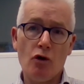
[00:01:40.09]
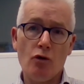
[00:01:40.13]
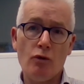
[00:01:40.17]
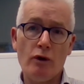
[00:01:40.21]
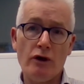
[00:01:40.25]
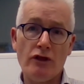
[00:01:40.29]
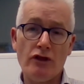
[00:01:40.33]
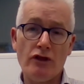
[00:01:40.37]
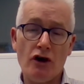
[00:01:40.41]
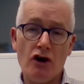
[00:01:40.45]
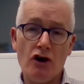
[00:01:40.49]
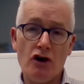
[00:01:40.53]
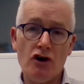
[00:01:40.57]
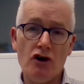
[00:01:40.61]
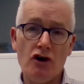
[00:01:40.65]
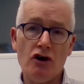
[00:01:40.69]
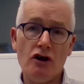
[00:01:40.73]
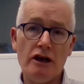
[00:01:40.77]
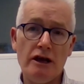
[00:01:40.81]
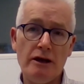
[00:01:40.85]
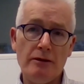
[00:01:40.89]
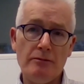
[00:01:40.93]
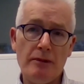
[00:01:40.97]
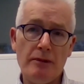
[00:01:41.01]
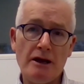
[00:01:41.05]
with
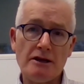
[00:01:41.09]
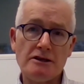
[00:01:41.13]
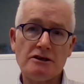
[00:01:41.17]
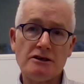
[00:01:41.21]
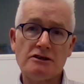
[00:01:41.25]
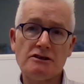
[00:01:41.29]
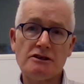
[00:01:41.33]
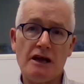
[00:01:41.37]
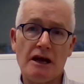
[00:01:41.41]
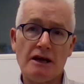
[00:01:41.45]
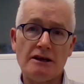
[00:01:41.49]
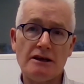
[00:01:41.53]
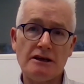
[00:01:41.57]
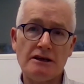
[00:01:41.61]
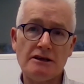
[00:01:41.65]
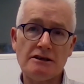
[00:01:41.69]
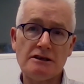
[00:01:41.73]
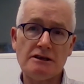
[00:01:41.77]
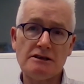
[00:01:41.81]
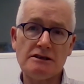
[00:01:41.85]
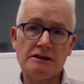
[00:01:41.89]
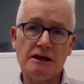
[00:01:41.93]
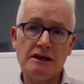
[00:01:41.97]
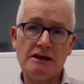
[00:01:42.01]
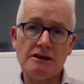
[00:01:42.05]
early metastatic
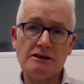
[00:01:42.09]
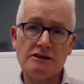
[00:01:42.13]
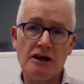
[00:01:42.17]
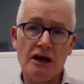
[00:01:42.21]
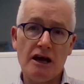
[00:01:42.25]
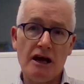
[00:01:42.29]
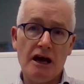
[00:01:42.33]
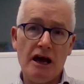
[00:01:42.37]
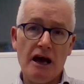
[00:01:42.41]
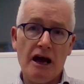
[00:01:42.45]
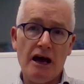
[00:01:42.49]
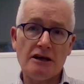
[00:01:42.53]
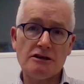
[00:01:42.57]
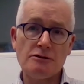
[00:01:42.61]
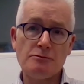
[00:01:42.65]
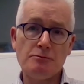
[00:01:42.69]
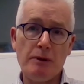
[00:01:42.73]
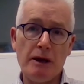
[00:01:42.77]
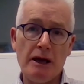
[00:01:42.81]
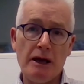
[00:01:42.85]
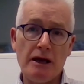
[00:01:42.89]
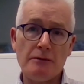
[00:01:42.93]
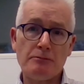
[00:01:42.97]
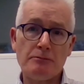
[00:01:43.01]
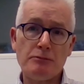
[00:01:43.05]
disease as
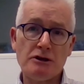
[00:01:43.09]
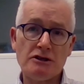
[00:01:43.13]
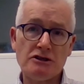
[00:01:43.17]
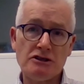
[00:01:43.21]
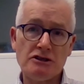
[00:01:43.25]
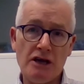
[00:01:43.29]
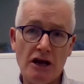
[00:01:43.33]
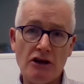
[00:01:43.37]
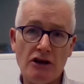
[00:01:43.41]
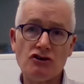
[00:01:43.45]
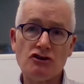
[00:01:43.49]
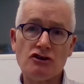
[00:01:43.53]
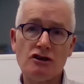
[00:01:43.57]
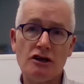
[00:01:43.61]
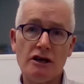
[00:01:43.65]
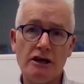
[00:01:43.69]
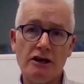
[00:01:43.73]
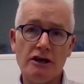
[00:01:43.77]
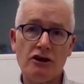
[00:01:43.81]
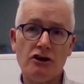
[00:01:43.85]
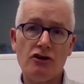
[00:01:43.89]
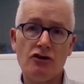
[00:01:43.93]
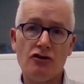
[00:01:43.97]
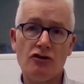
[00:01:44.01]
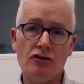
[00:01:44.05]
being
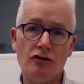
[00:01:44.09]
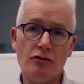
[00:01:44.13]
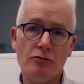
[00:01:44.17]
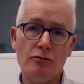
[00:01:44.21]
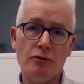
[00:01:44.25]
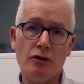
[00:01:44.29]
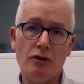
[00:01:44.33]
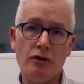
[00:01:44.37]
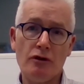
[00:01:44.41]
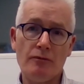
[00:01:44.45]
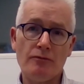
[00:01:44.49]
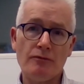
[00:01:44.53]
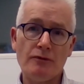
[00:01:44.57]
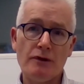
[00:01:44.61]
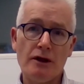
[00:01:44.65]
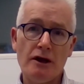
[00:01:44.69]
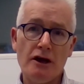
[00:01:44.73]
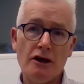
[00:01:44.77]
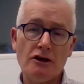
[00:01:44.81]
potentially curable.